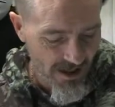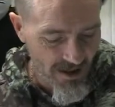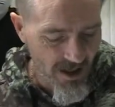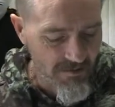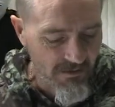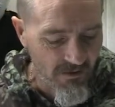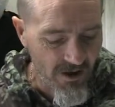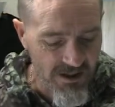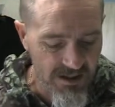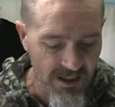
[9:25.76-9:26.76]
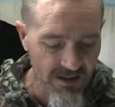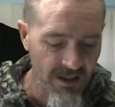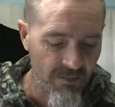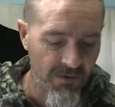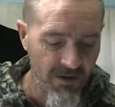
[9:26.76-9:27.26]
I am advised that
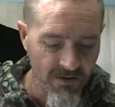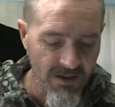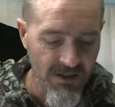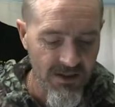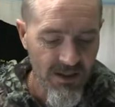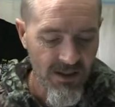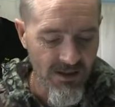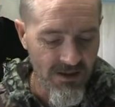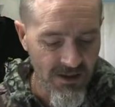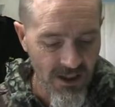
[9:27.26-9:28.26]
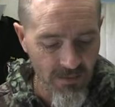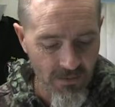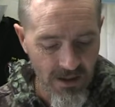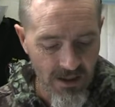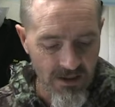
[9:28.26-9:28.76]
the appearance in the
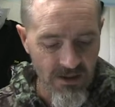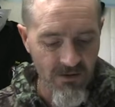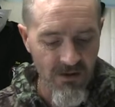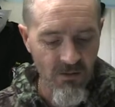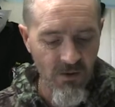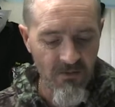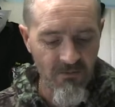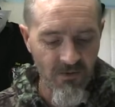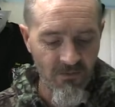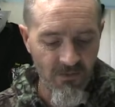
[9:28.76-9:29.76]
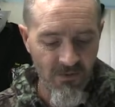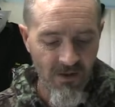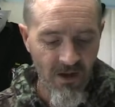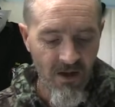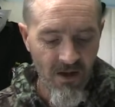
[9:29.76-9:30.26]
JP list on the 25th
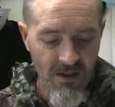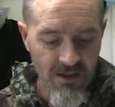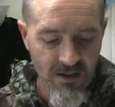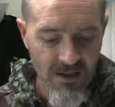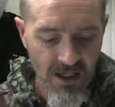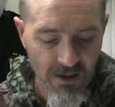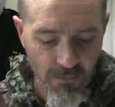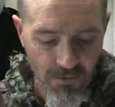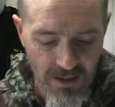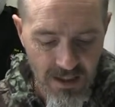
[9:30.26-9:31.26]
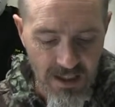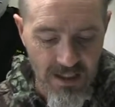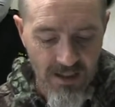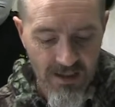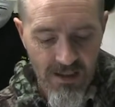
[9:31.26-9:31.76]
is to take a plea,
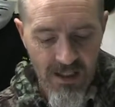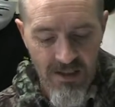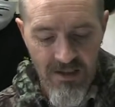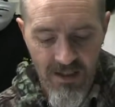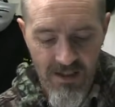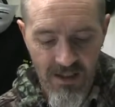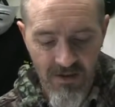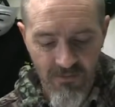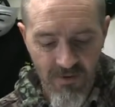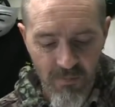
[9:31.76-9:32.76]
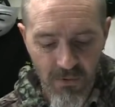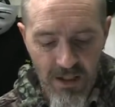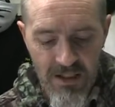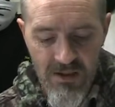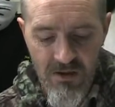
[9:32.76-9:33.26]
and that if the
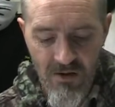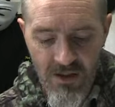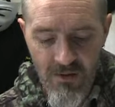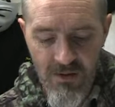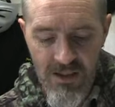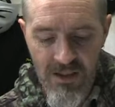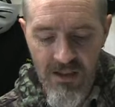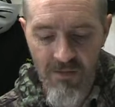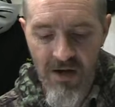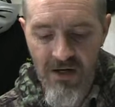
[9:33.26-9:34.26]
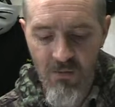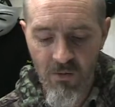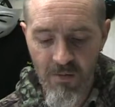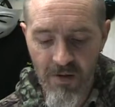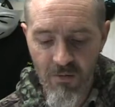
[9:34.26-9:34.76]
plea is not guilty, that the matter
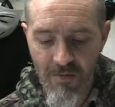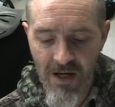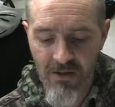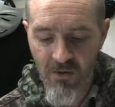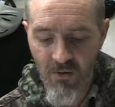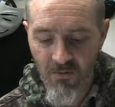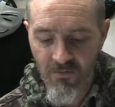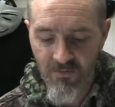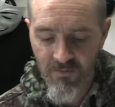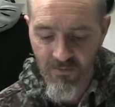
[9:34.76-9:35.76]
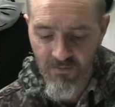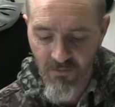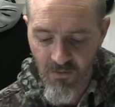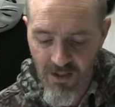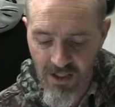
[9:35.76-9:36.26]
will be remanded or
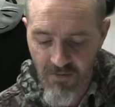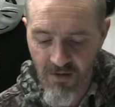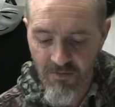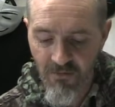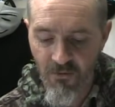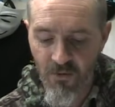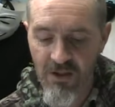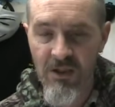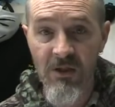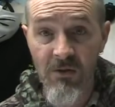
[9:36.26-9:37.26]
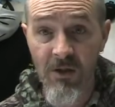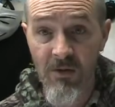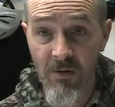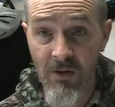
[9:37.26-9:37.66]
for a hearing before a district court